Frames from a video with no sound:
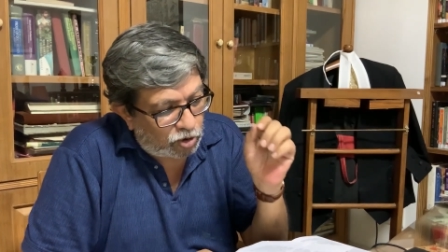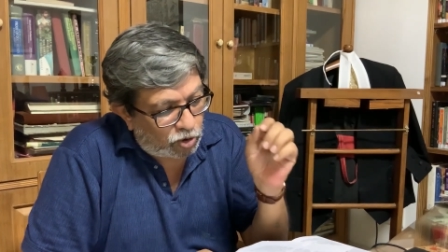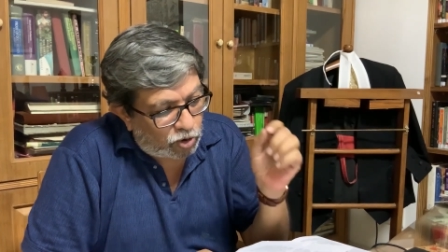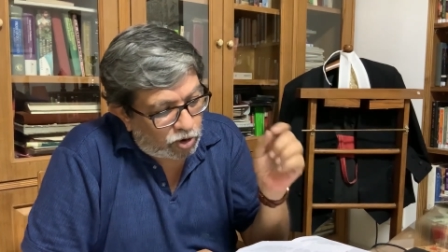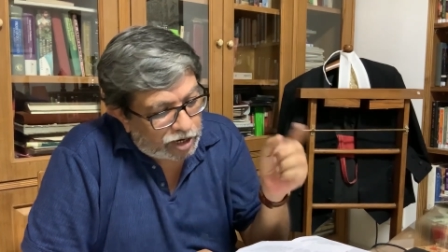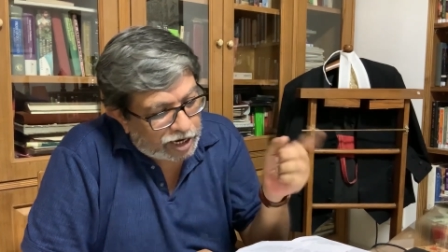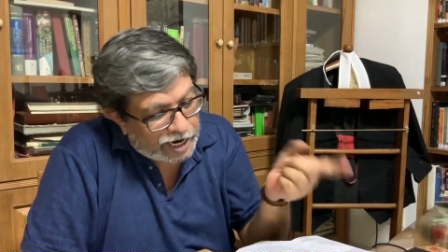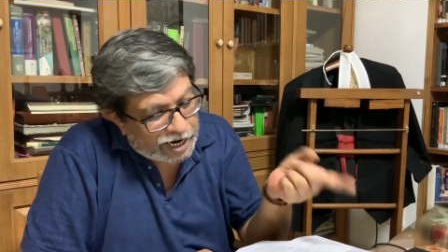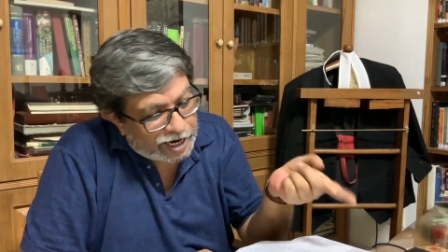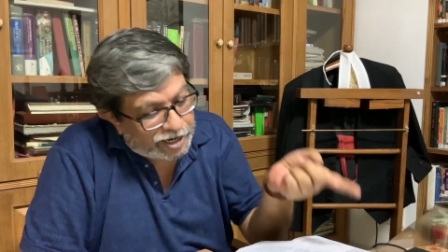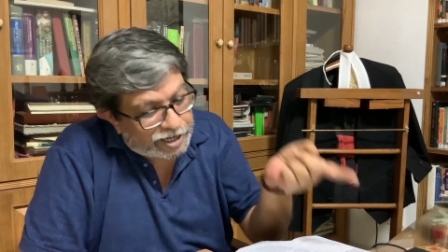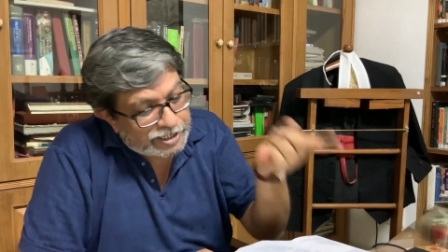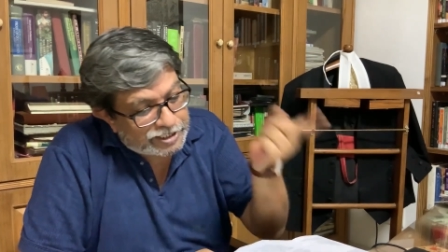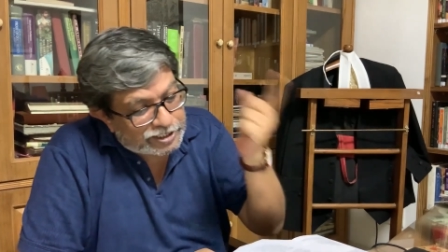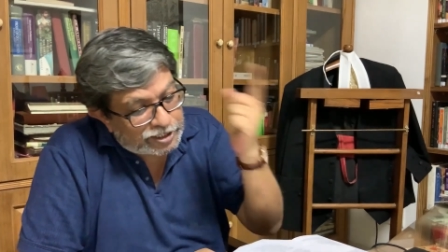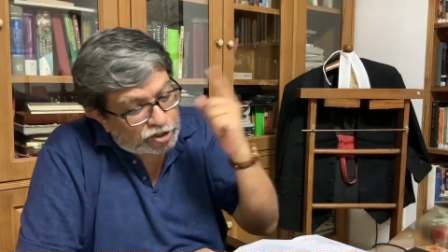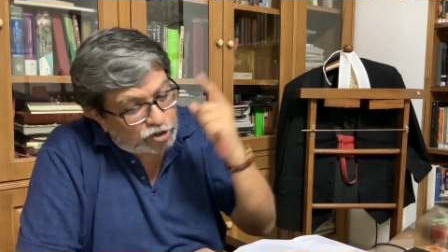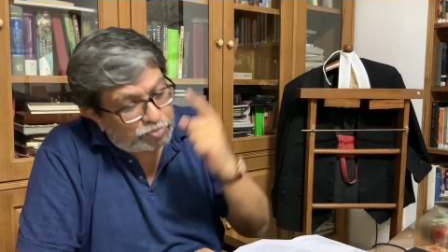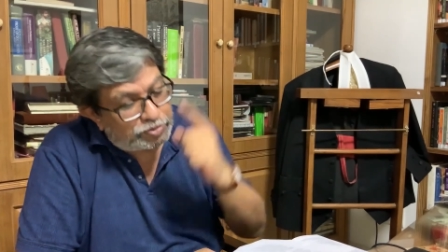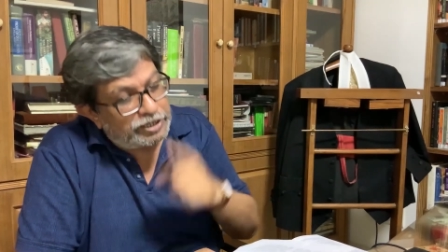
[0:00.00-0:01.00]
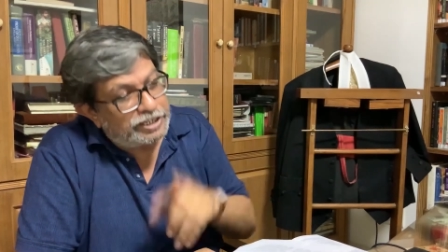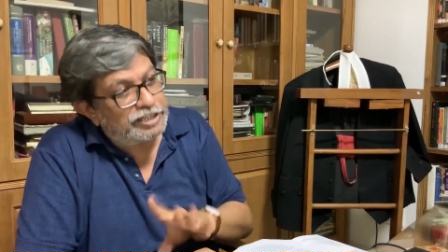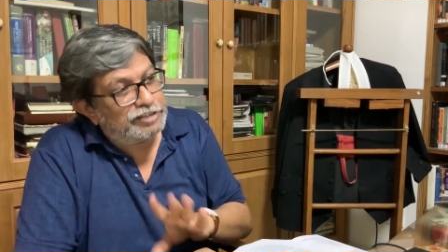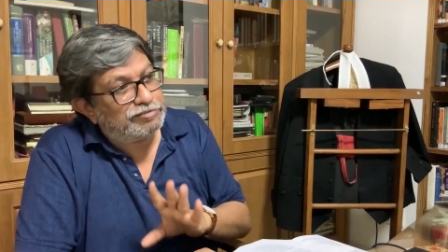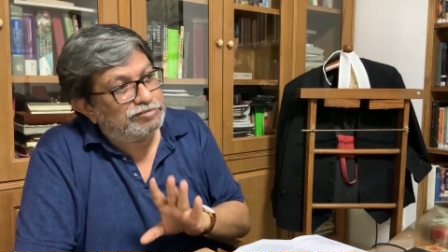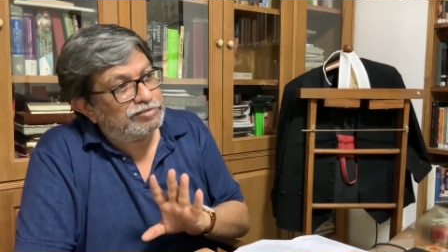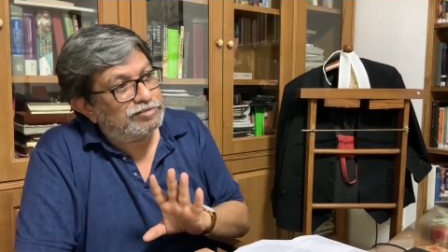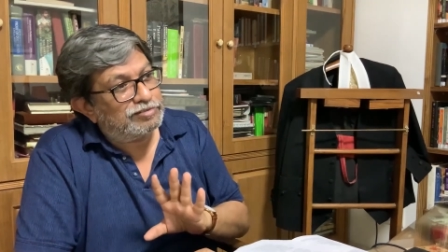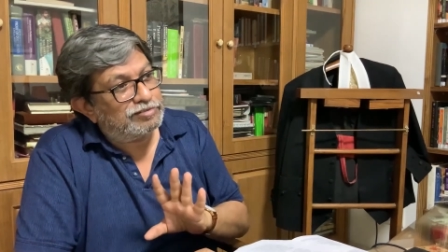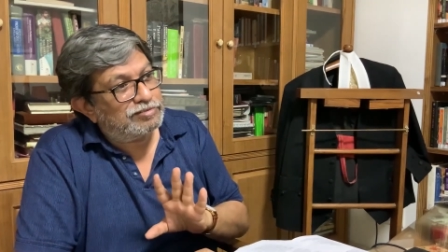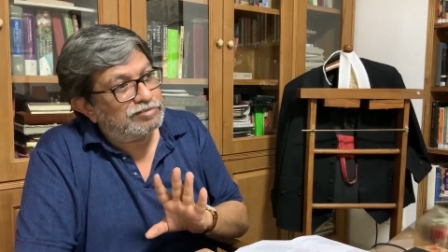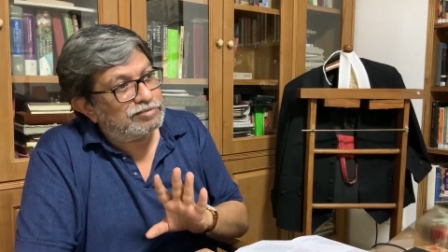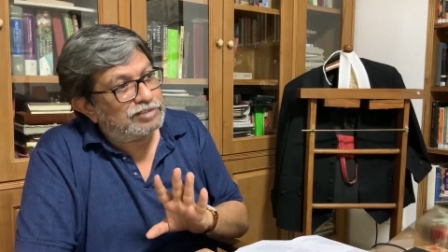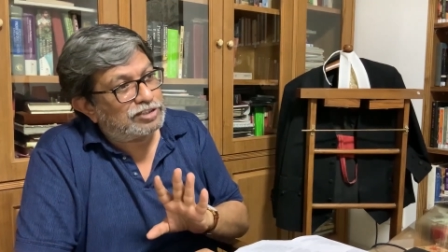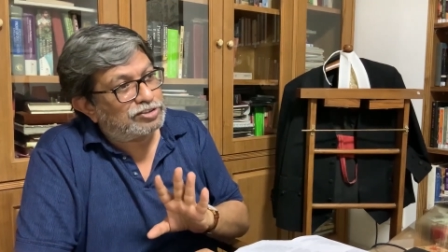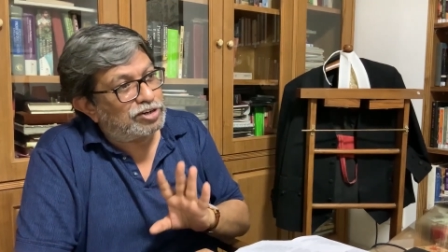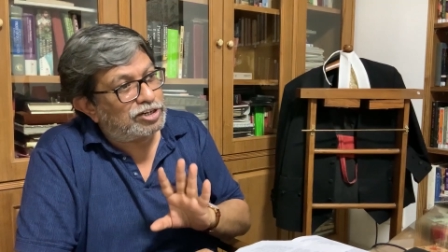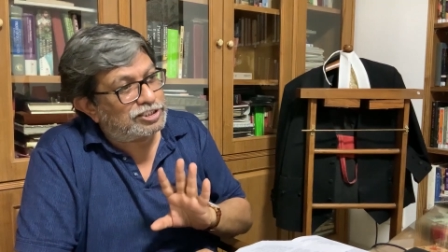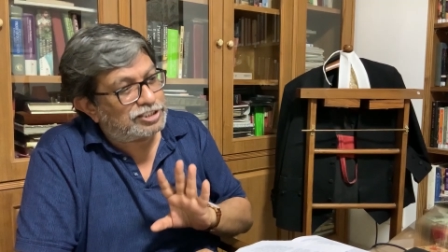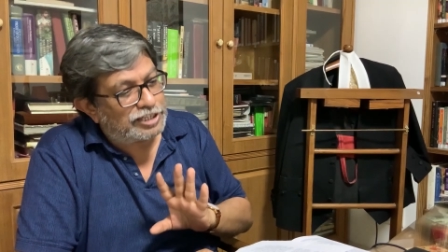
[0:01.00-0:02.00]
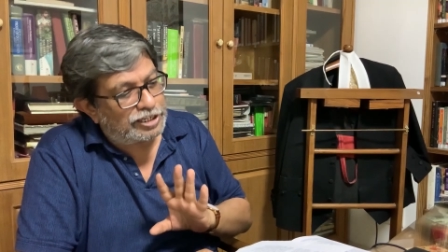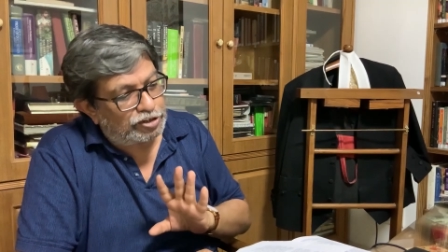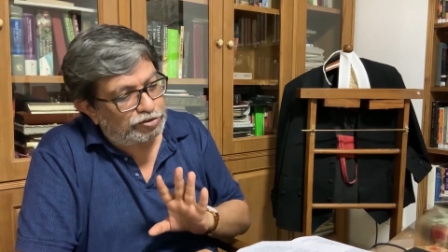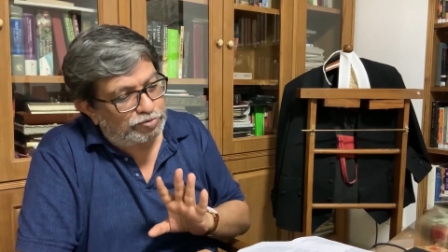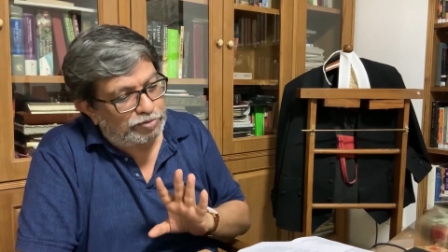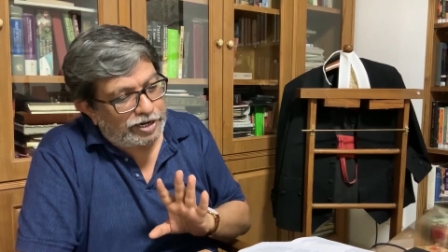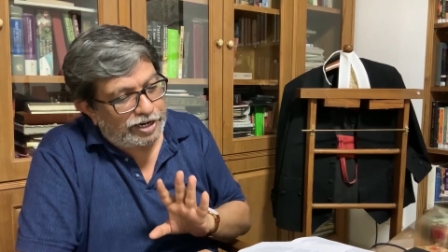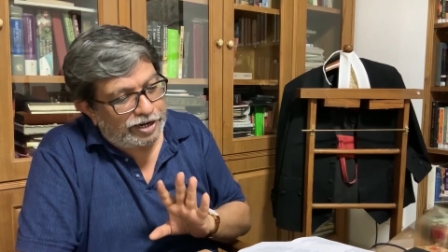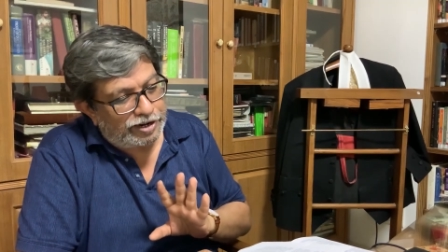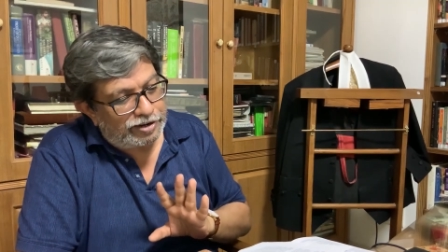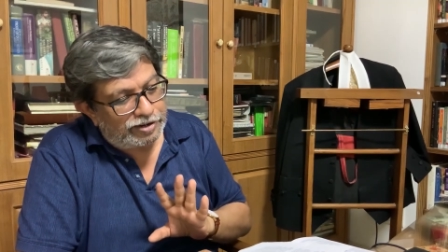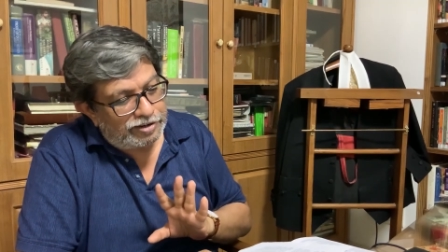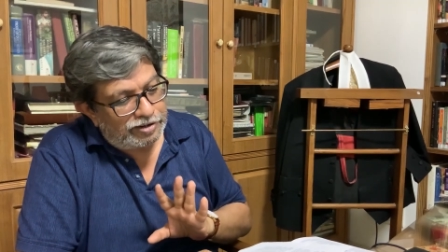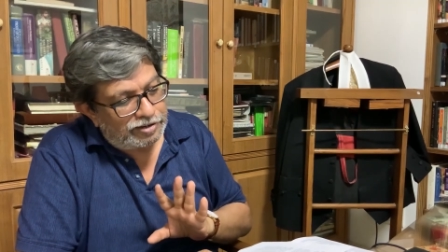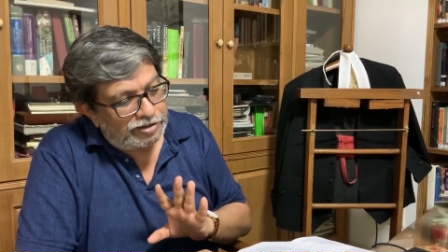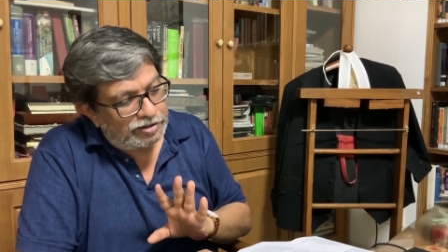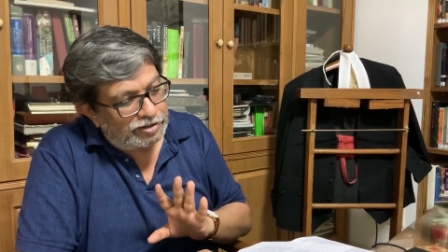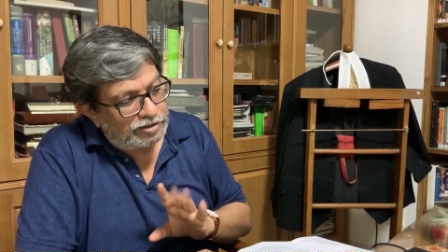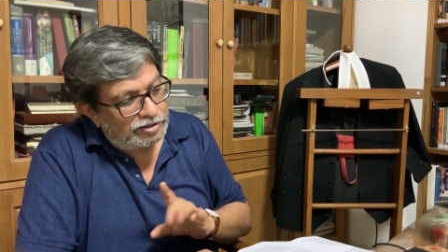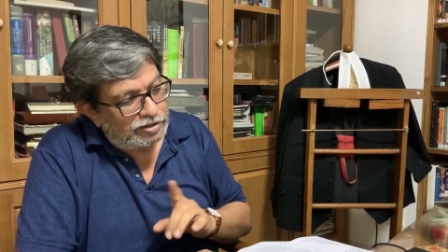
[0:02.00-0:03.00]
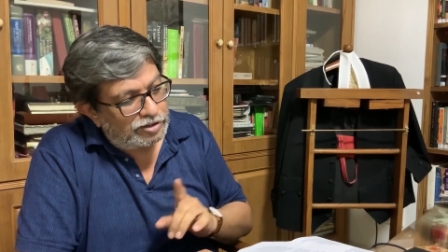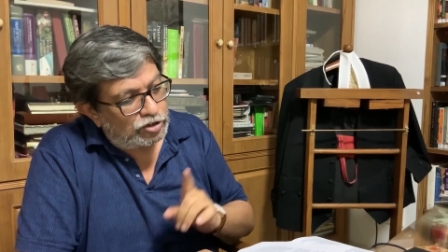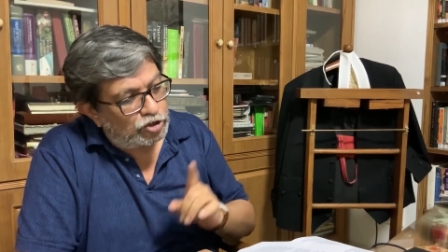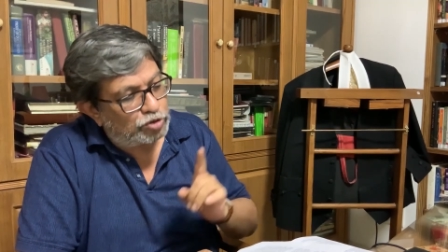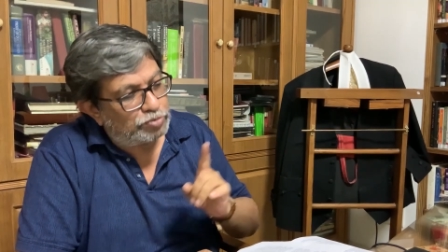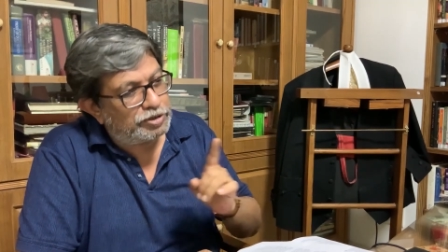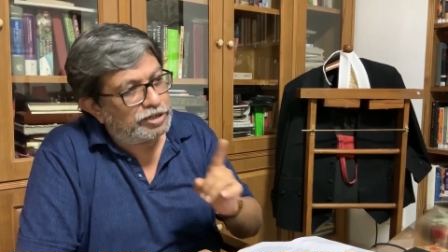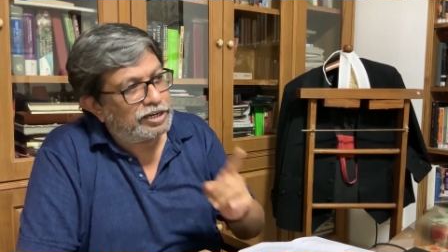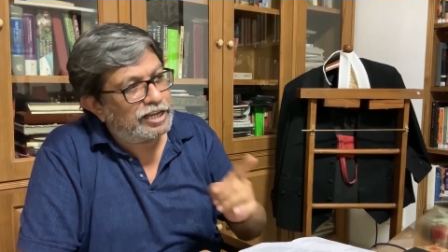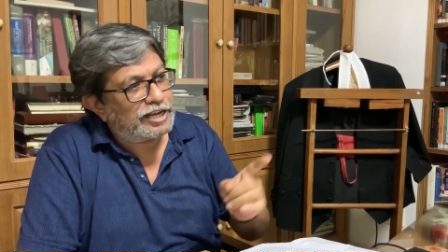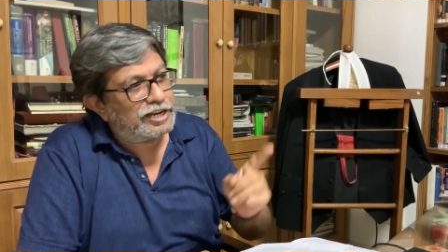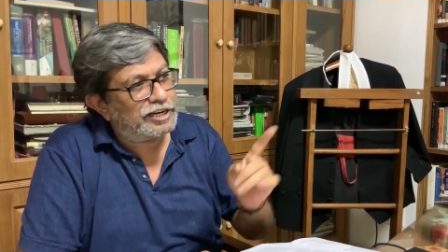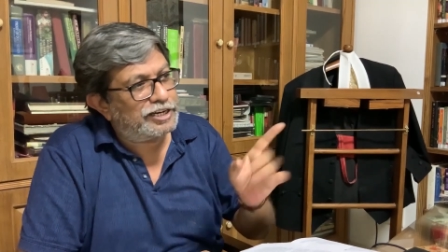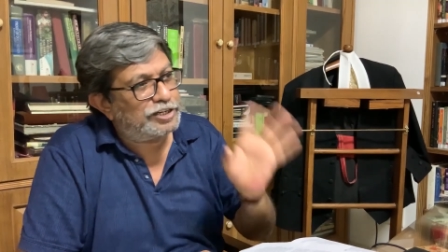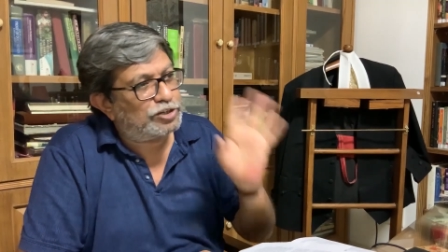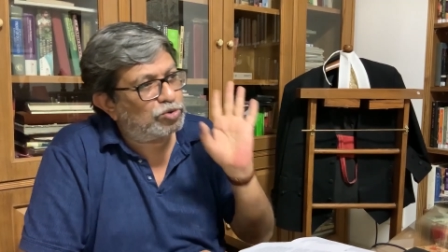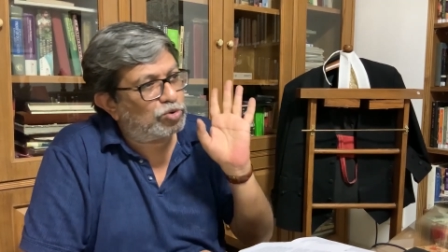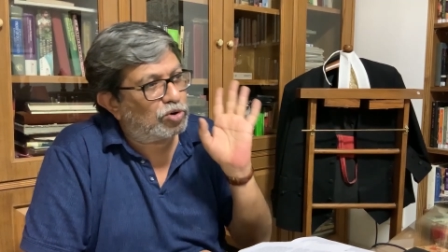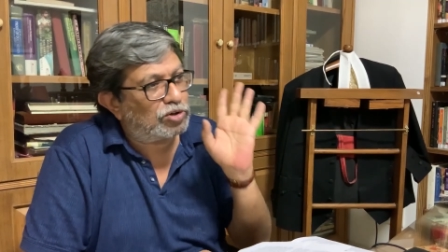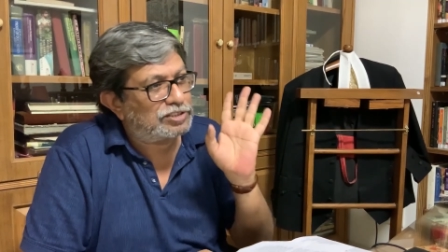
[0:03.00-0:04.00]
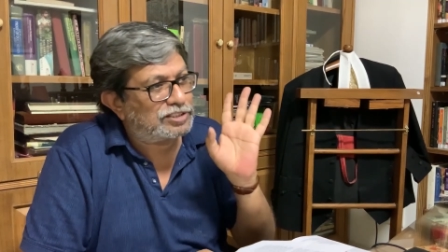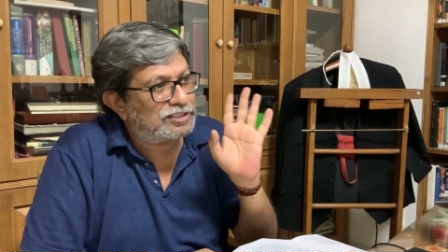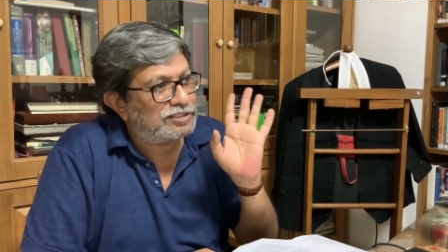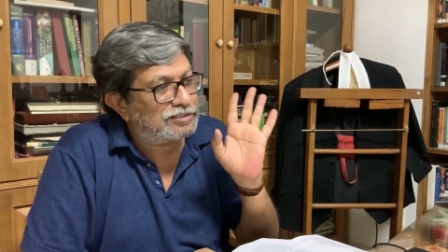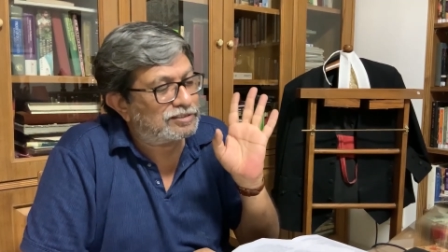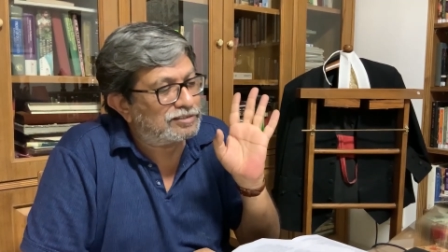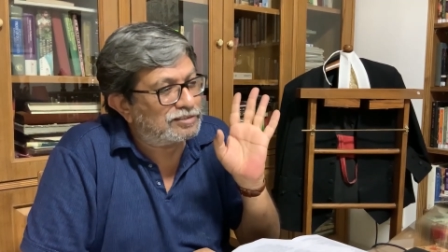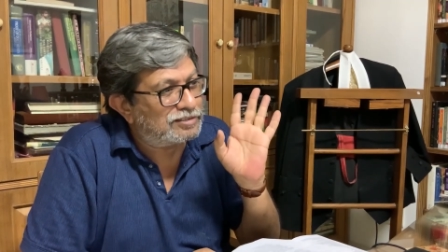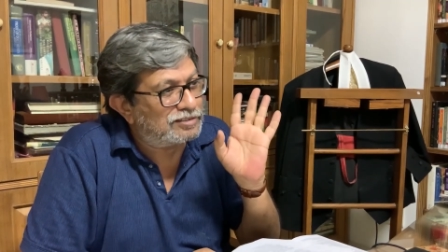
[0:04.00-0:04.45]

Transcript: Or had reason to believe the third state of mind to be likely to cause it.